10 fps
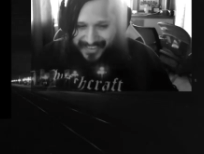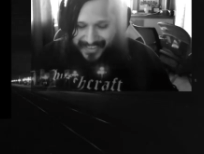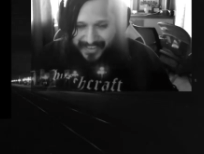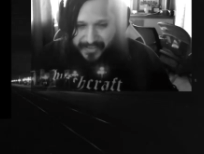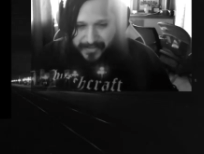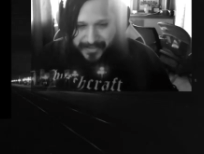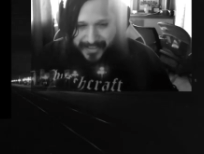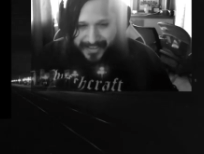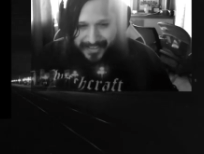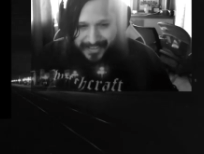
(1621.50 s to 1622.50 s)

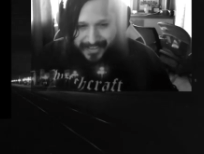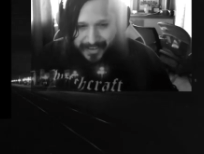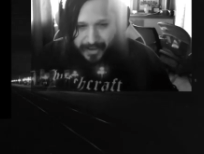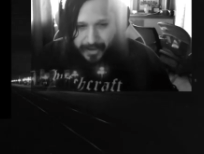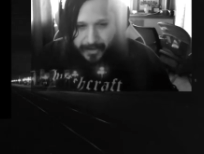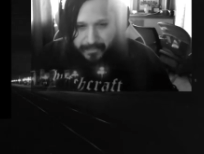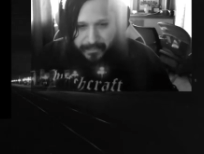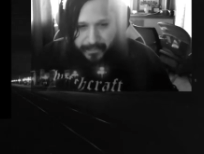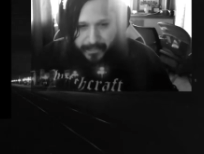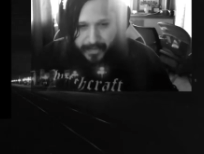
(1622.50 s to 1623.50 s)
interesting. Um,
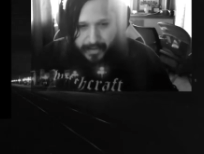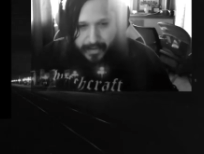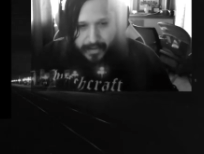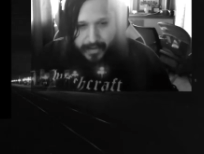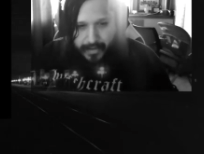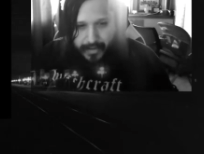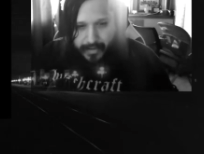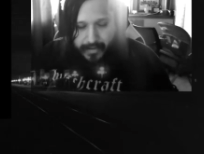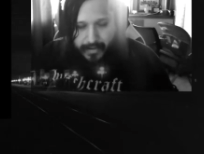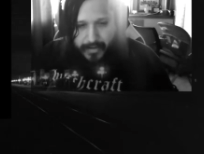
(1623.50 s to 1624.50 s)

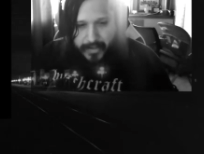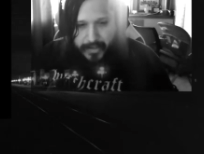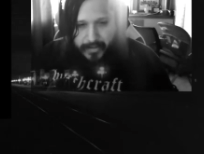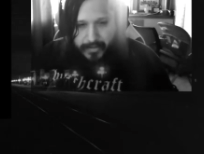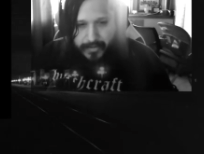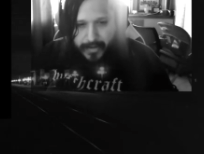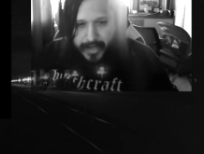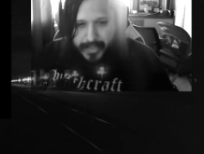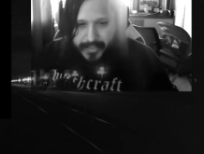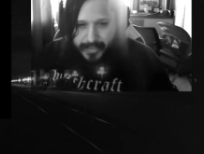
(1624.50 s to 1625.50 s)
are you
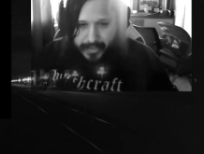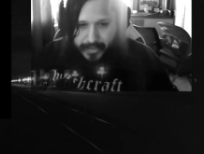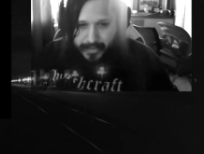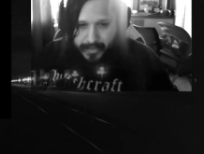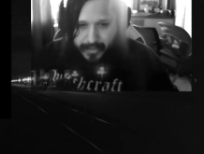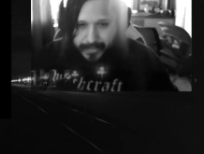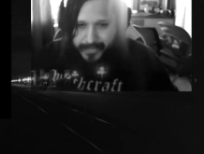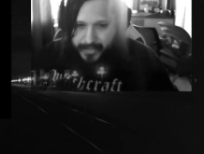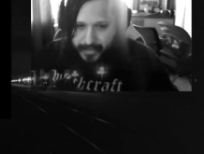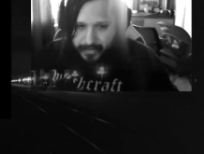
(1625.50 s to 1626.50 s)
isolated? If
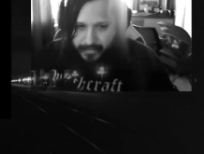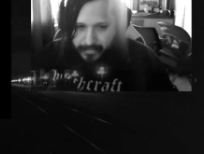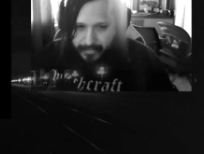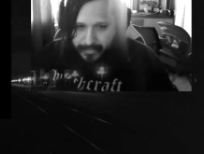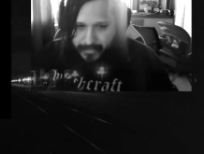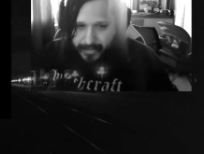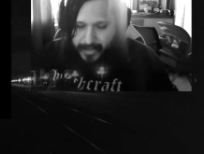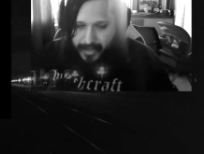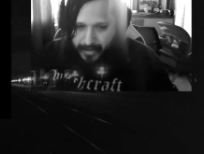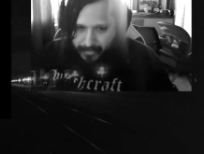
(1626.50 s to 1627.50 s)
so, how?